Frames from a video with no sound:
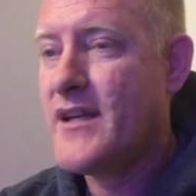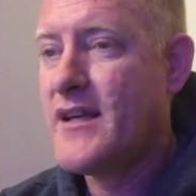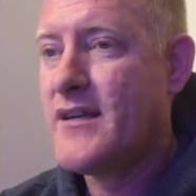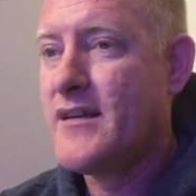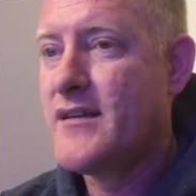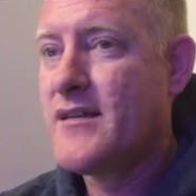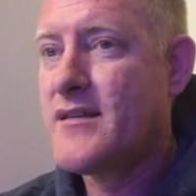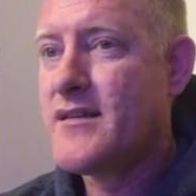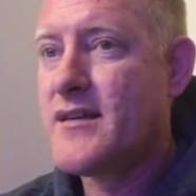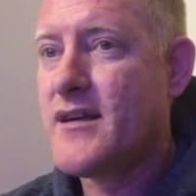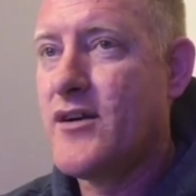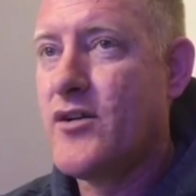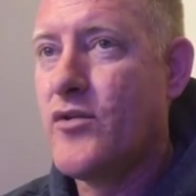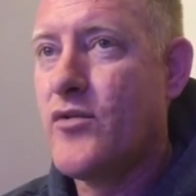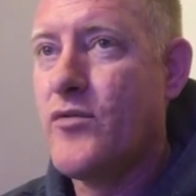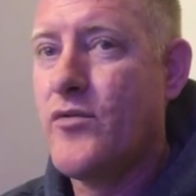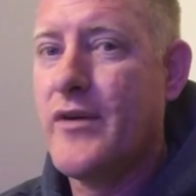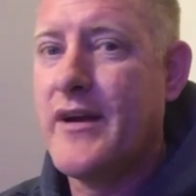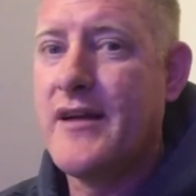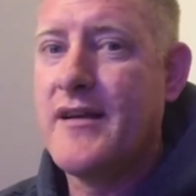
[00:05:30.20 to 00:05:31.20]
So
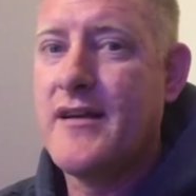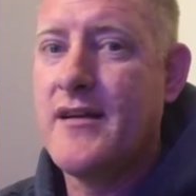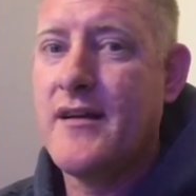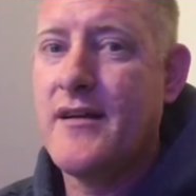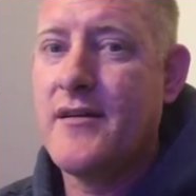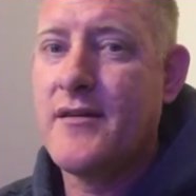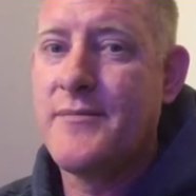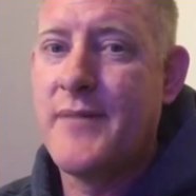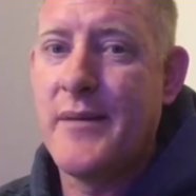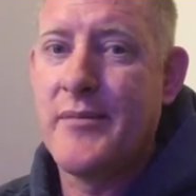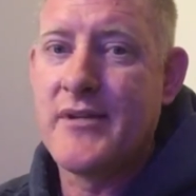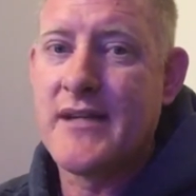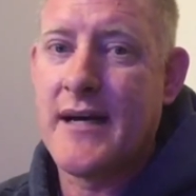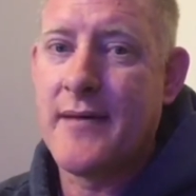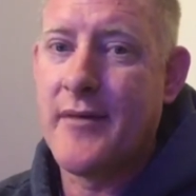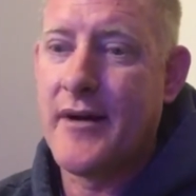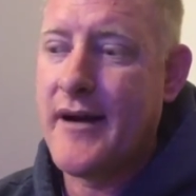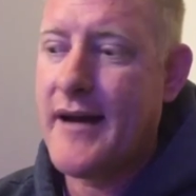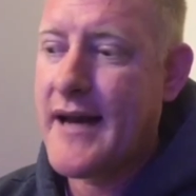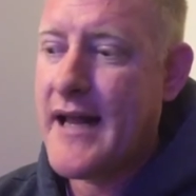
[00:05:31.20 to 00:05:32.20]
when you hear people talking
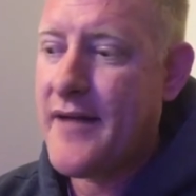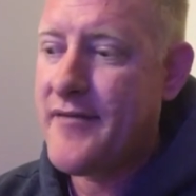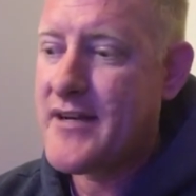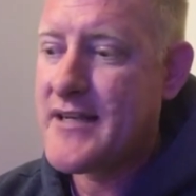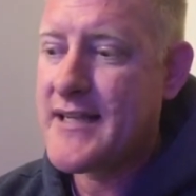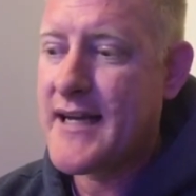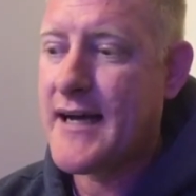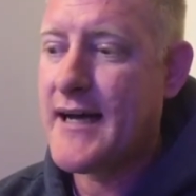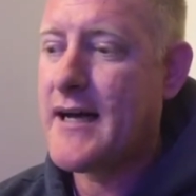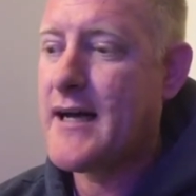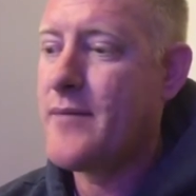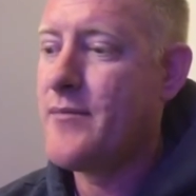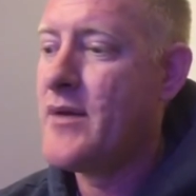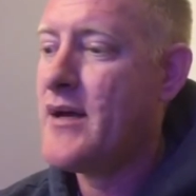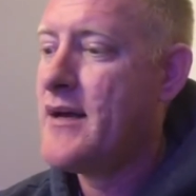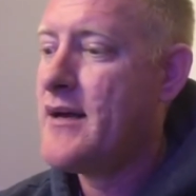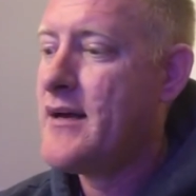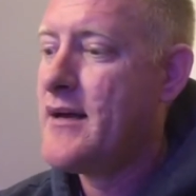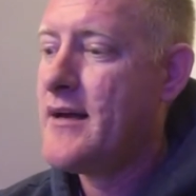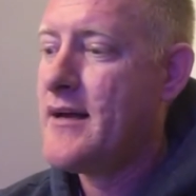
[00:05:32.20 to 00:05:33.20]
about not having time
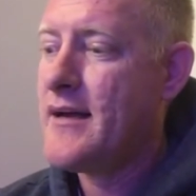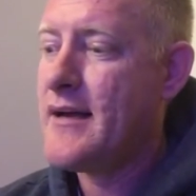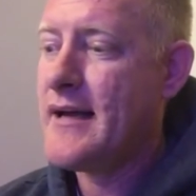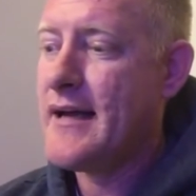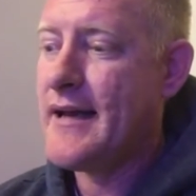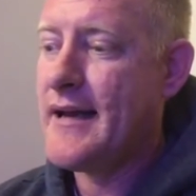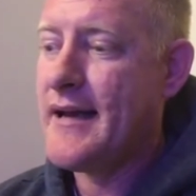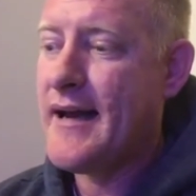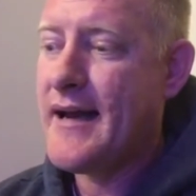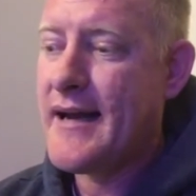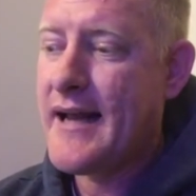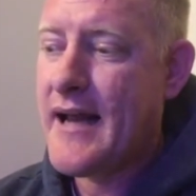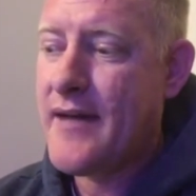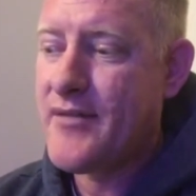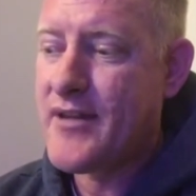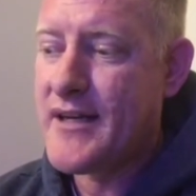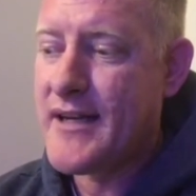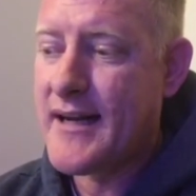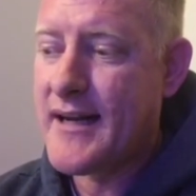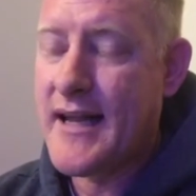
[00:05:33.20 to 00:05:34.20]
and not having
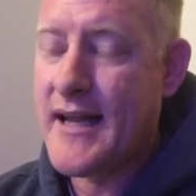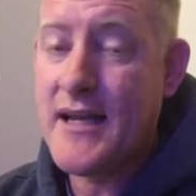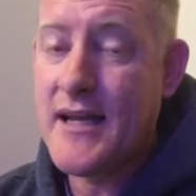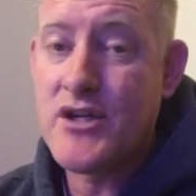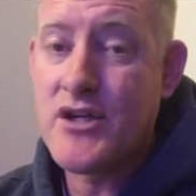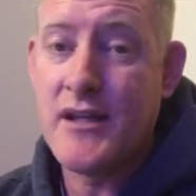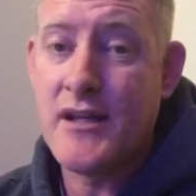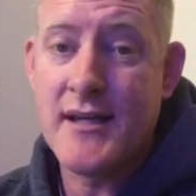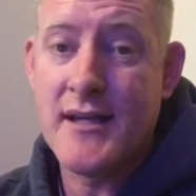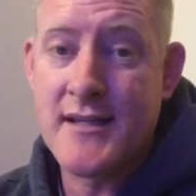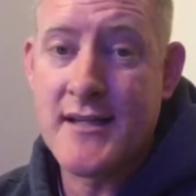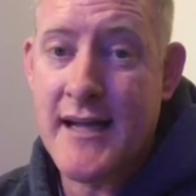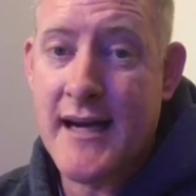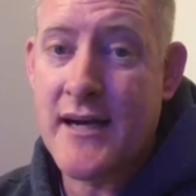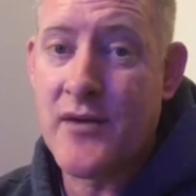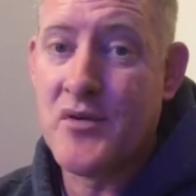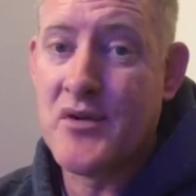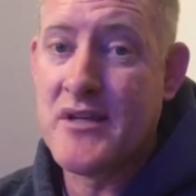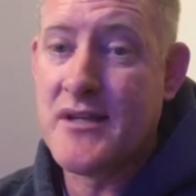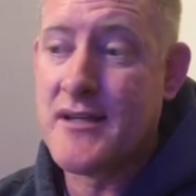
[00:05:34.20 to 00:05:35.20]
the dedication, that's
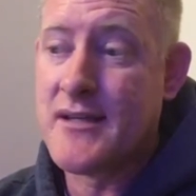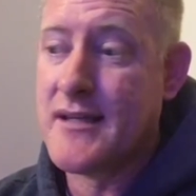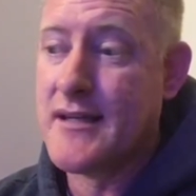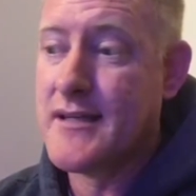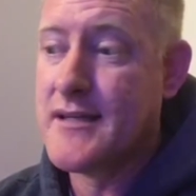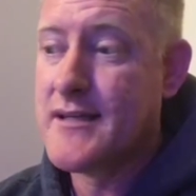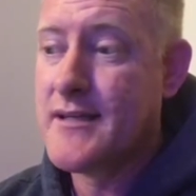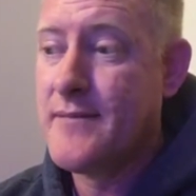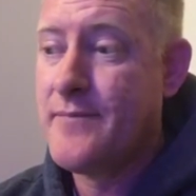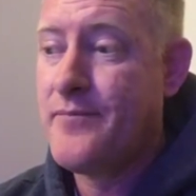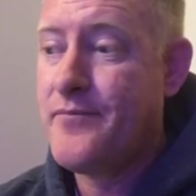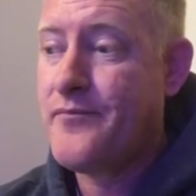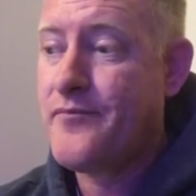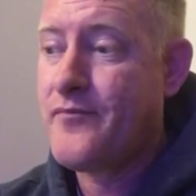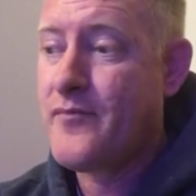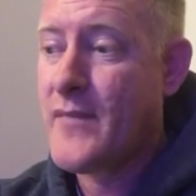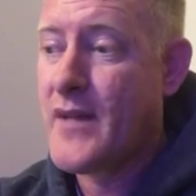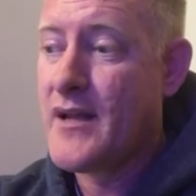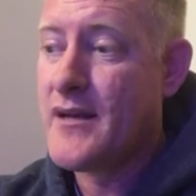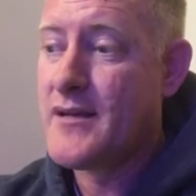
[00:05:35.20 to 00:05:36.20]
exactly what this is.
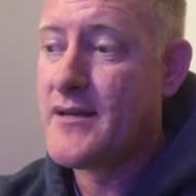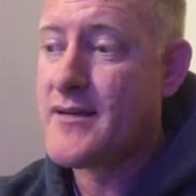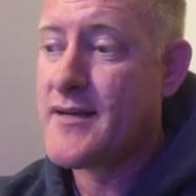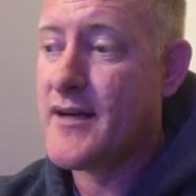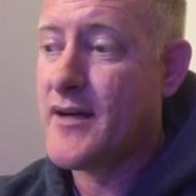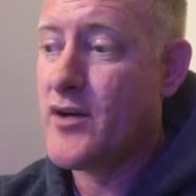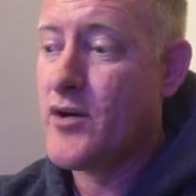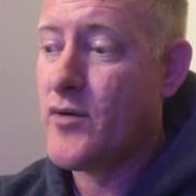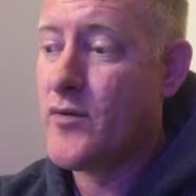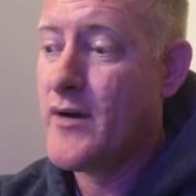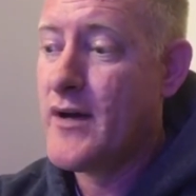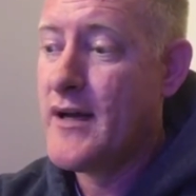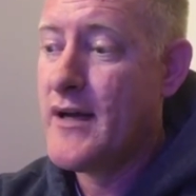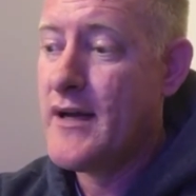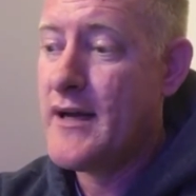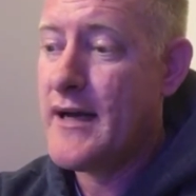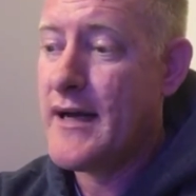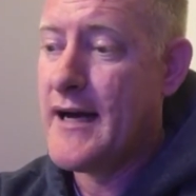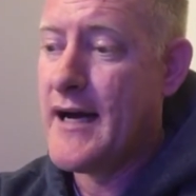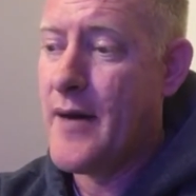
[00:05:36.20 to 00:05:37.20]
So
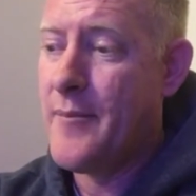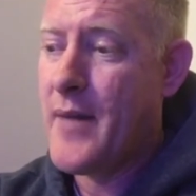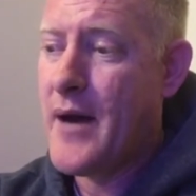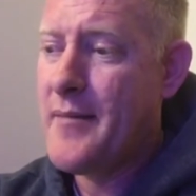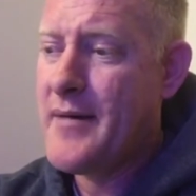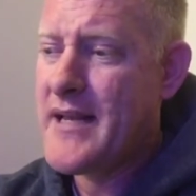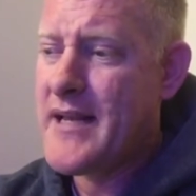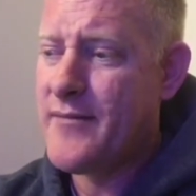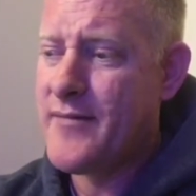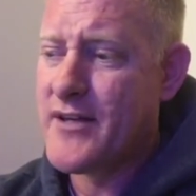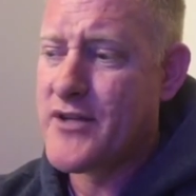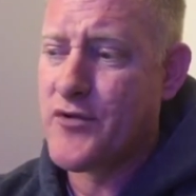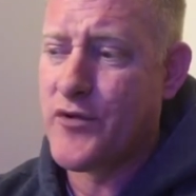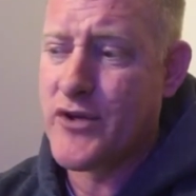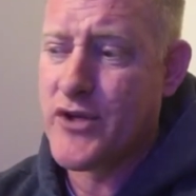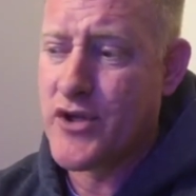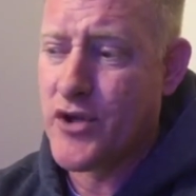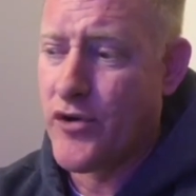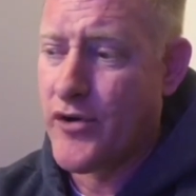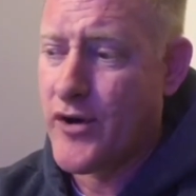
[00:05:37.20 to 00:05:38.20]
I'm going to keep this one
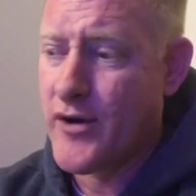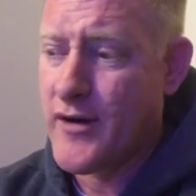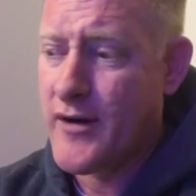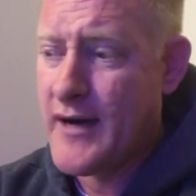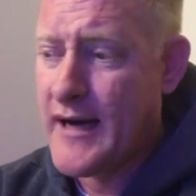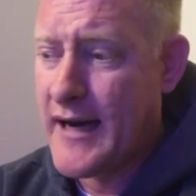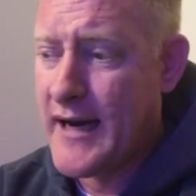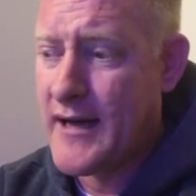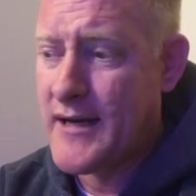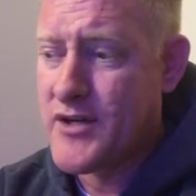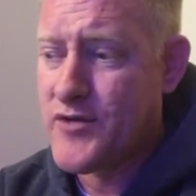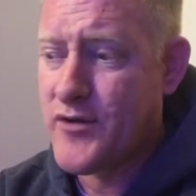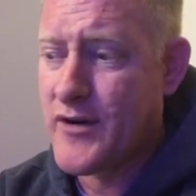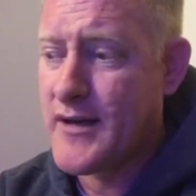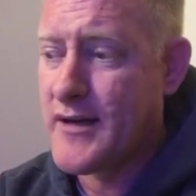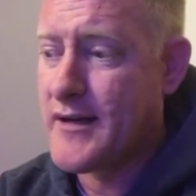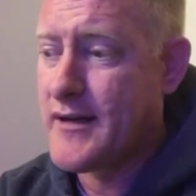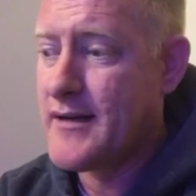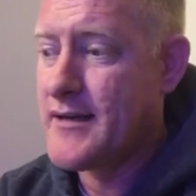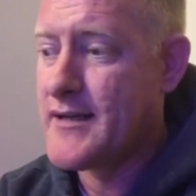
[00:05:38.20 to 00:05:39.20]
shorter, and I just
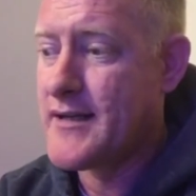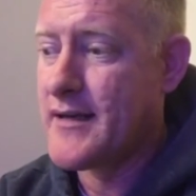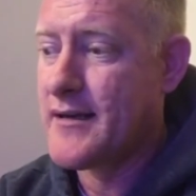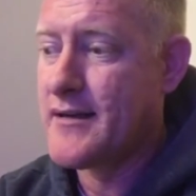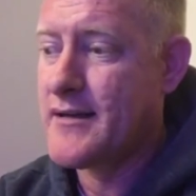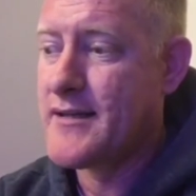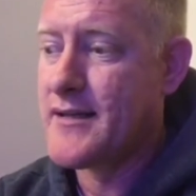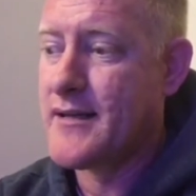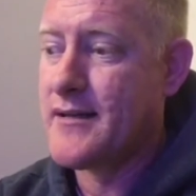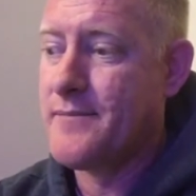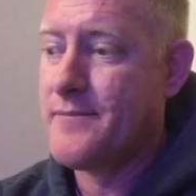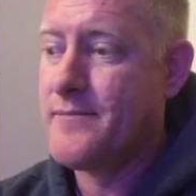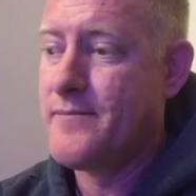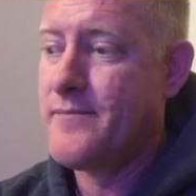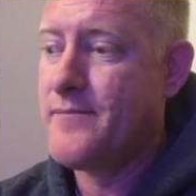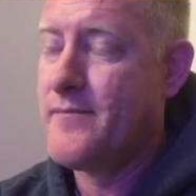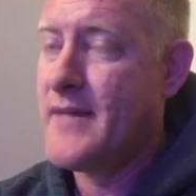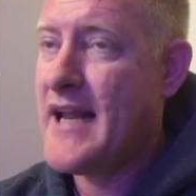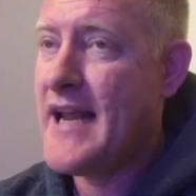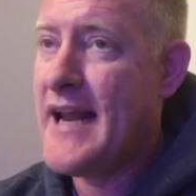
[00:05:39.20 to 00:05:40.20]
wanted to
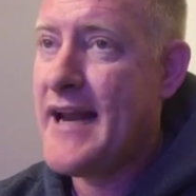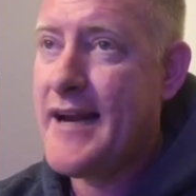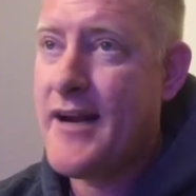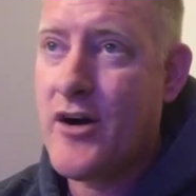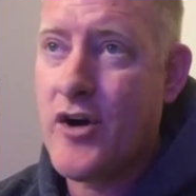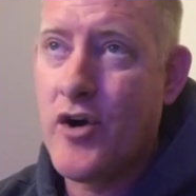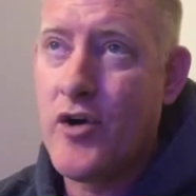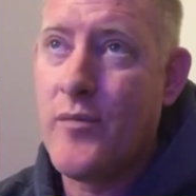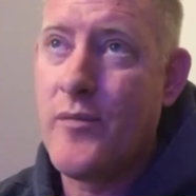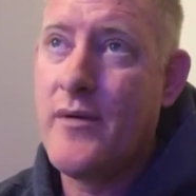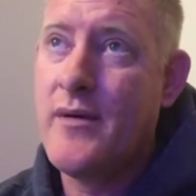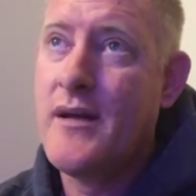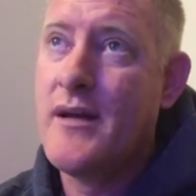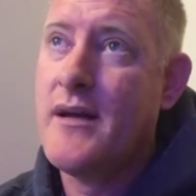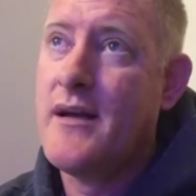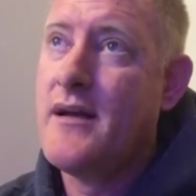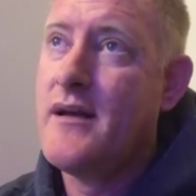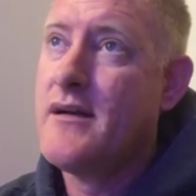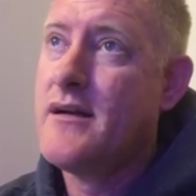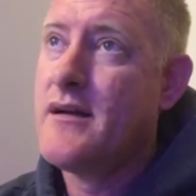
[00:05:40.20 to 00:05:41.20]
hit home
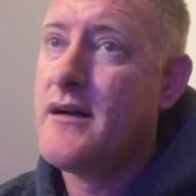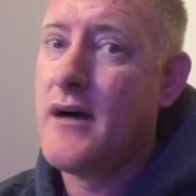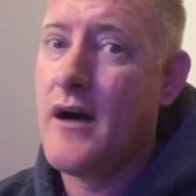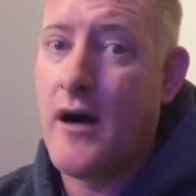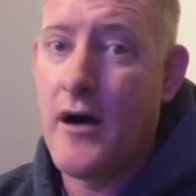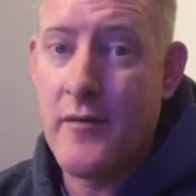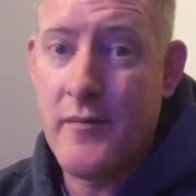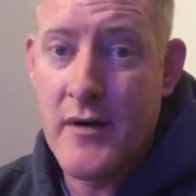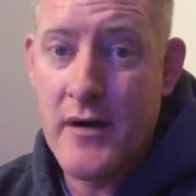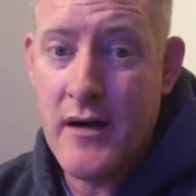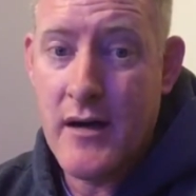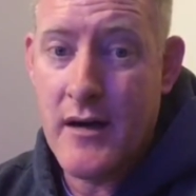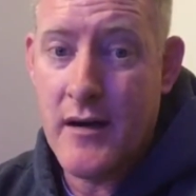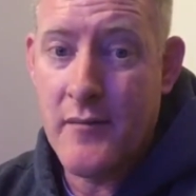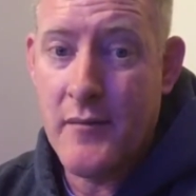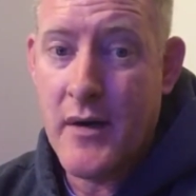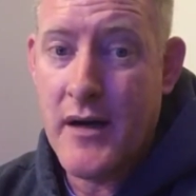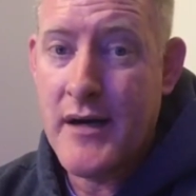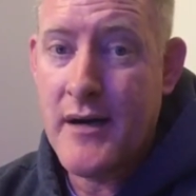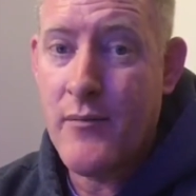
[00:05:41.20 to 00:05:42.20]
on
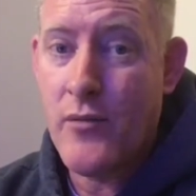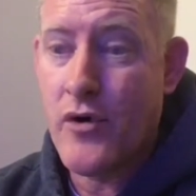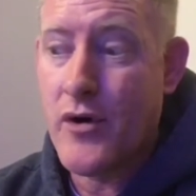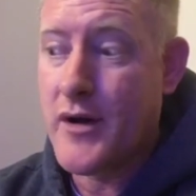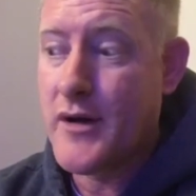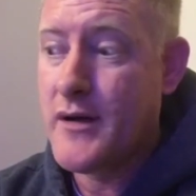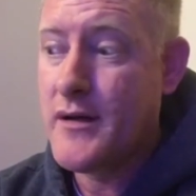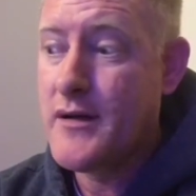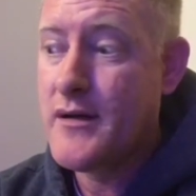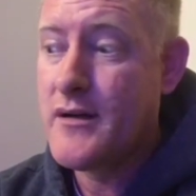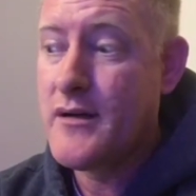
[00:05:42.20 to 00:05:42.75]
Monday morning.